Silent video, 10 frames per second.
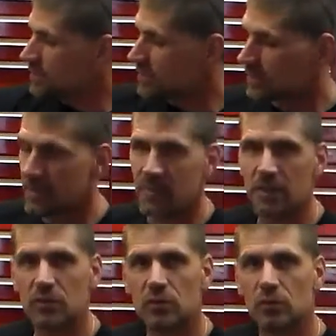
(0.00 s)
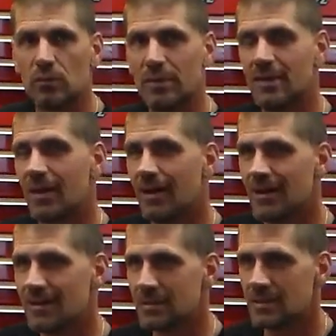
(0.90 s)
I just like that tool
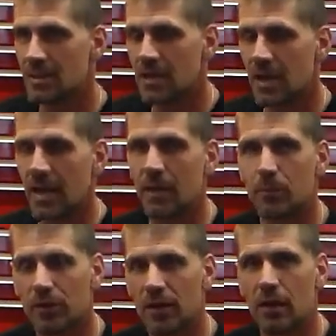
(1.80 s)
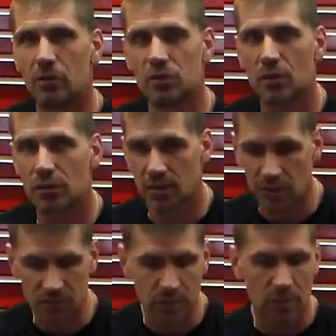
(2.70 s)
because I can print it out and show the
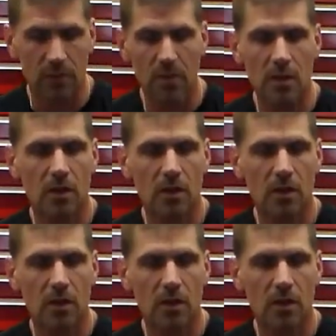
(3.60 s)
customer.